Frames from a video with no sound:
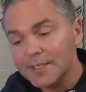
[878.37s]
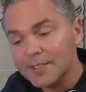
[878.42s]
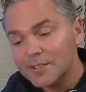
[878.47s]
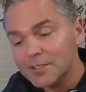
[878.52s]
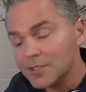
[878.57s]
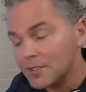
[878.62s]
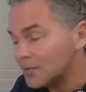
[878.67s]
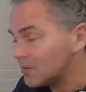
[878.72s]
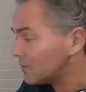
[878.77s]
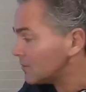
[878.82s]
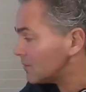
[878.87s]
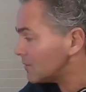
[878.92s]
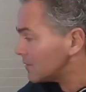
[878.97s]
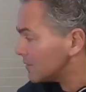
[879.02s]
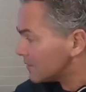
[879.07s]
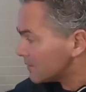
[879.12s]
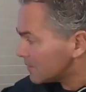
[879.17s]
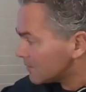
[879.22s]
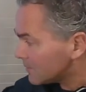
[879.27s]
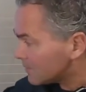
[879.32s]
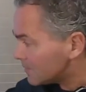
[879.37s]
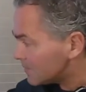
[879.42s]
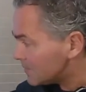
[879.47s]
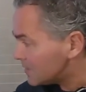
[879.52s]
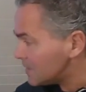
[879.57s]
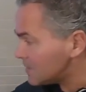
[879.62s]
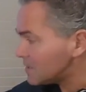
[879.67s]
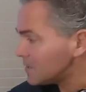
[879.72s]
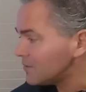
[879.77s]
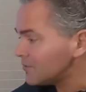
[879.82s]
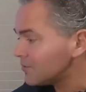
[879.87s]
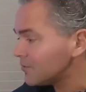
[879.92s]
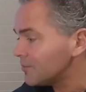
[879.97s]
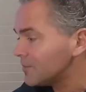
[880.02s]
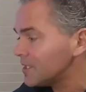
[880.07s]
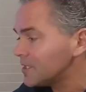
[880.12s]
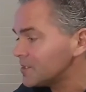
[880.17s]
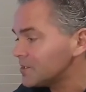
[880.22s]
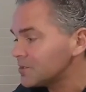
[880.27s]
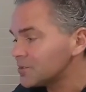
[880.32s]
so this
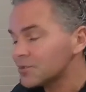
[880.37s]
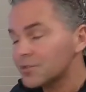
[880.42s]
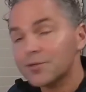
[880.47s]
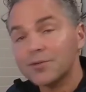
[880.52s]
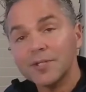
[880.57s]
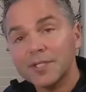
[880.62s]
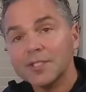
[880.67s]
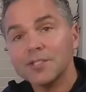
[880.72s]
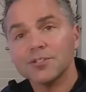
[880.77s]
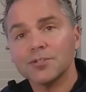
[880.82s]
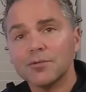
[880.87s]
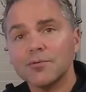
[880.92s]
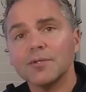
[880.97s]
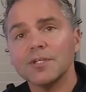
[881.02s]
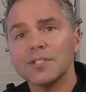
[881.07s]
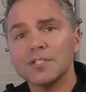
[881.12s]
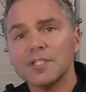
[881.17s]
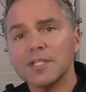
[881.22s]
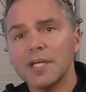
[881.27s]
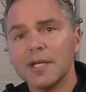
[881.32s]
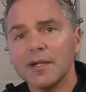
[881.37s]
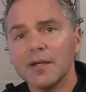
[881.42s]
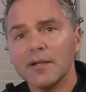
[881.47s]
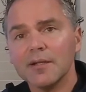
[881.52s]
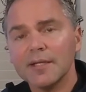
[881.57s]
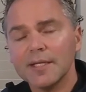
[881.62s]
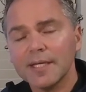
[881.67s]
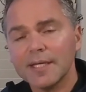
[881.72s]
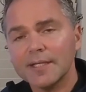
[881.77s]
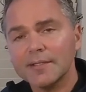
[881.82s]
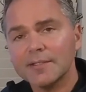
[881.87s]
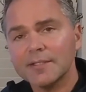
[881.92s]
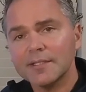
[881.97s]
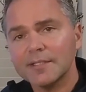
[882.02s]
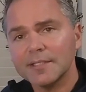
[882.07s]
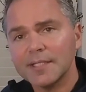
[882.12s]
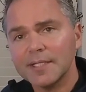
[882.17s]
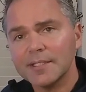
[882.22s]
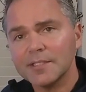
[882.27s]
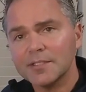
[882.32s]
information screen is always there. I
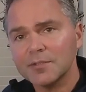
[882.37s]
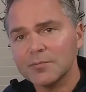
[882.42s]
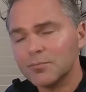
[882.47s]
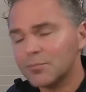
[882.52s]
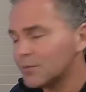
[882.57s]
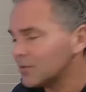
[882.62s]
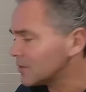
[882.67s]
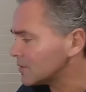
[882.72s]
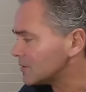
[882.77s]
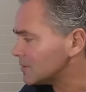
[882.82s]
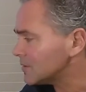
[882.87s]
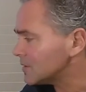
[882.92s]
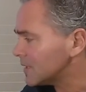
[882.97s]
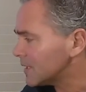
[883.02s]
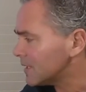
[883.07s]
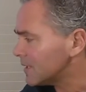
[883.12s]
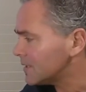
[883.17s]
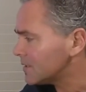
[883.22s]
think that is important.